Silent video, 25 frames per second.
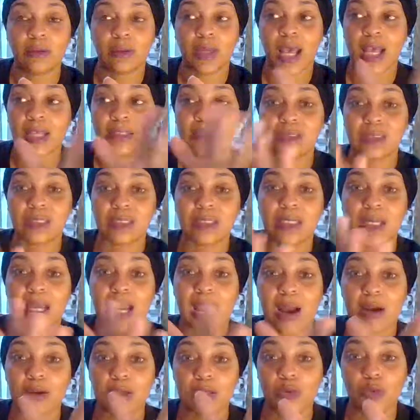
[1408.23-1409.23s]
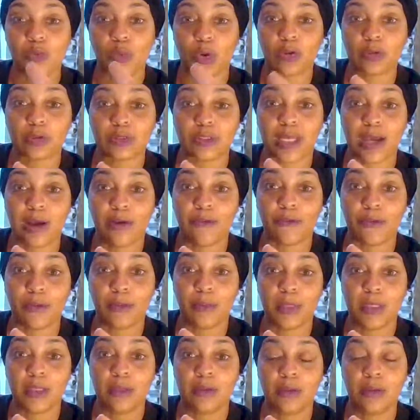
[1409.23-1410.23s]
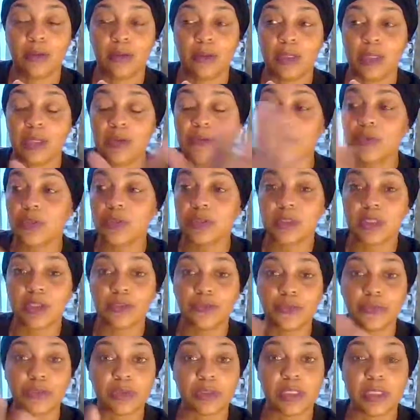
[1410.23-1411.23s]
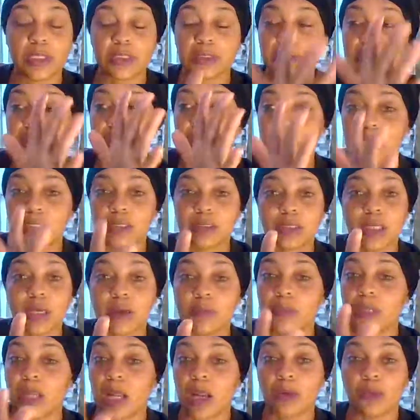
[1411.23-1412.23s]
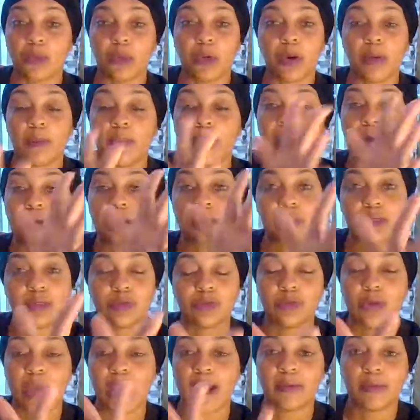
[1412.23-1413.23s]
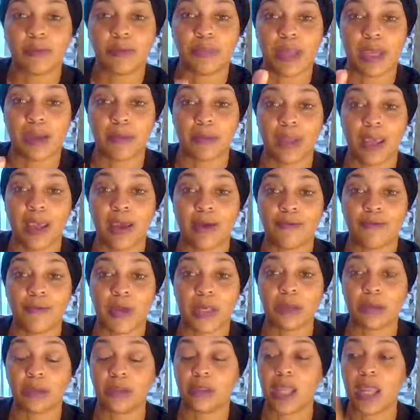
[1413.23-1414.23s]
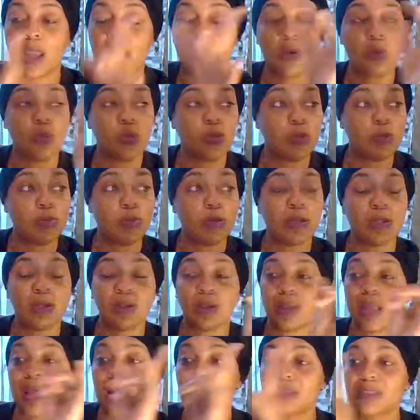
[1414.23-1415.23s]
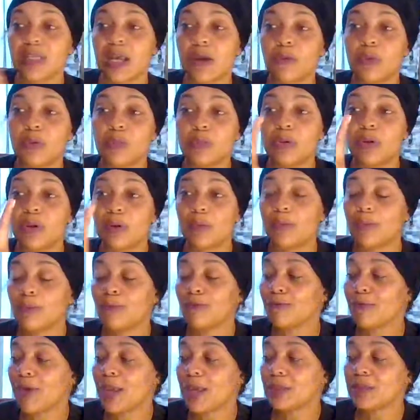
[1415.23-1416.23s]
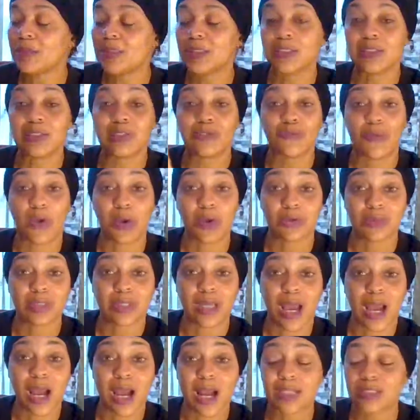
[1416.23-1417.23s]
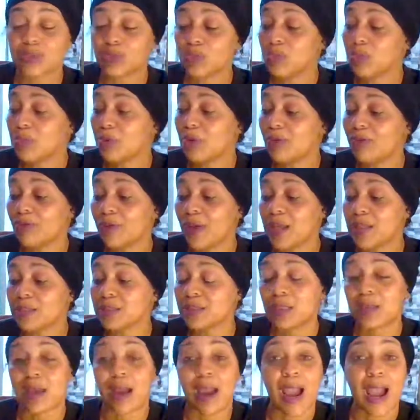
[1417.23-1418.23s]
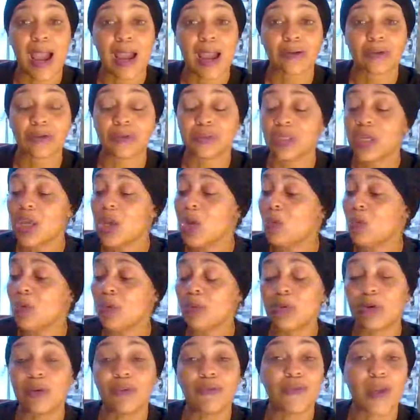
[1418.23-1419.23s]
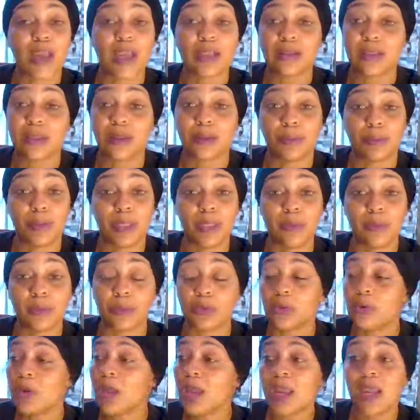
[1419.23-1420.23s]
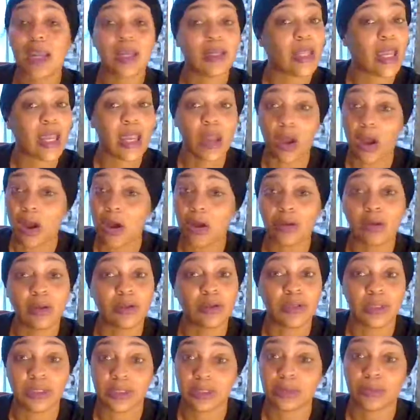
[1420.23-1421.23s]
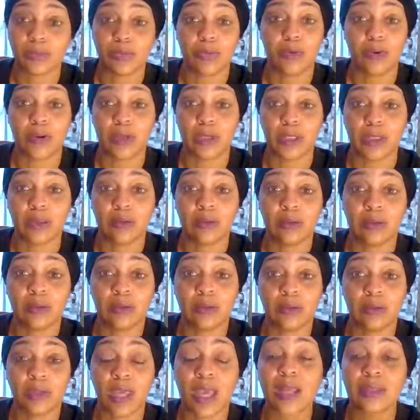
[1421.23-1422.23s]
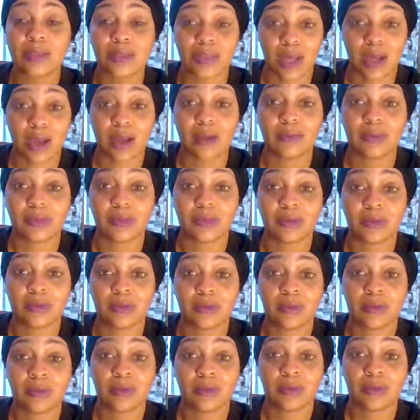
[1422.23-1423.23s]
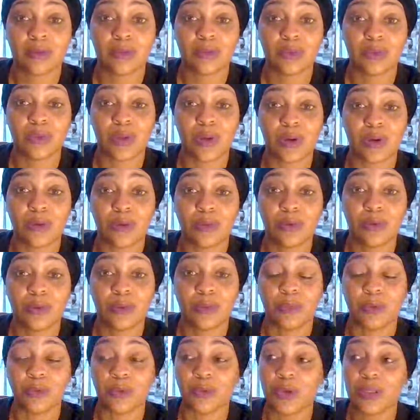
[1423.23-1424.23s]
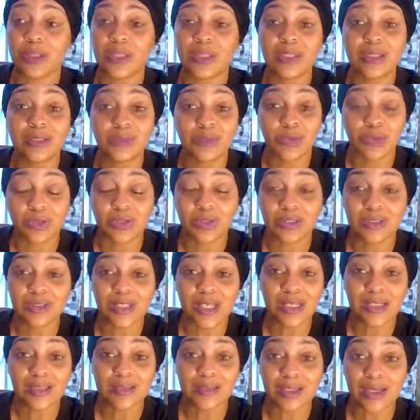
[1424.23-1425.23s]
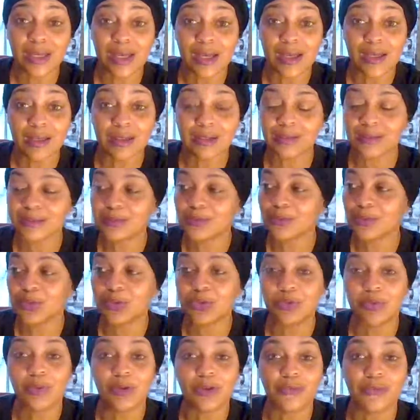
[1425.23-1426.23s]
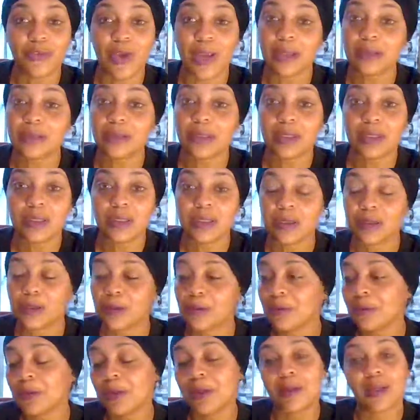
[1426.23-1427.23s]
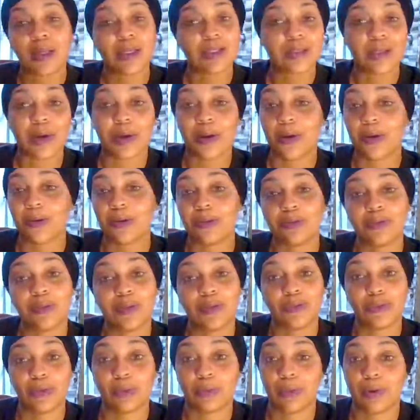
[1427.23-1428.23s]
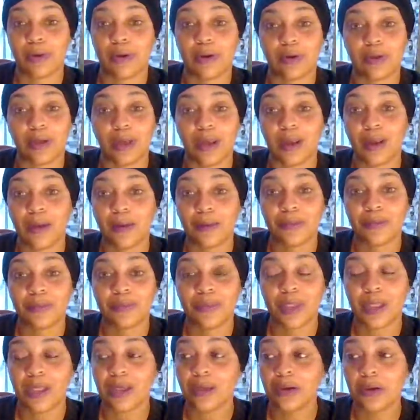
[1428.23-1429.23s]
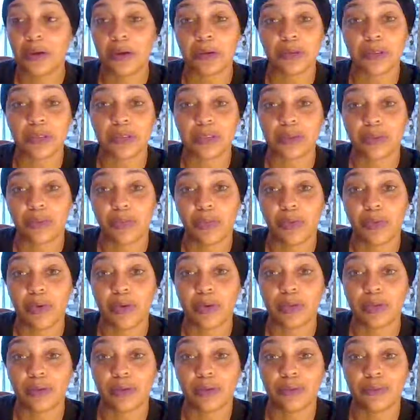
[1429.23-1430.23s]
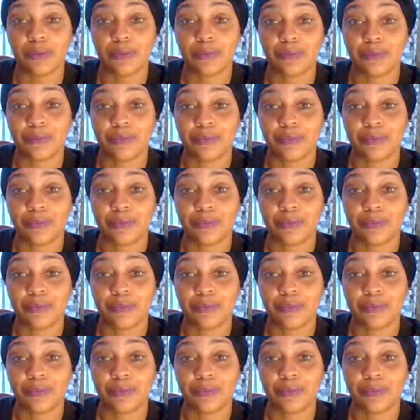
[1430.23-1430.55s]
I seen how he works out for me. Even the different things that he tell me not to worry about, you have to be able to have faith in that. We put a lot of time we put faith in these false gods, we put faith in idols, we put faith in people, and they all are disappointing at times. You know, but when he when he does that, when you put faith in him, that's a whole new different ball game. He ain't gonna disappoint you.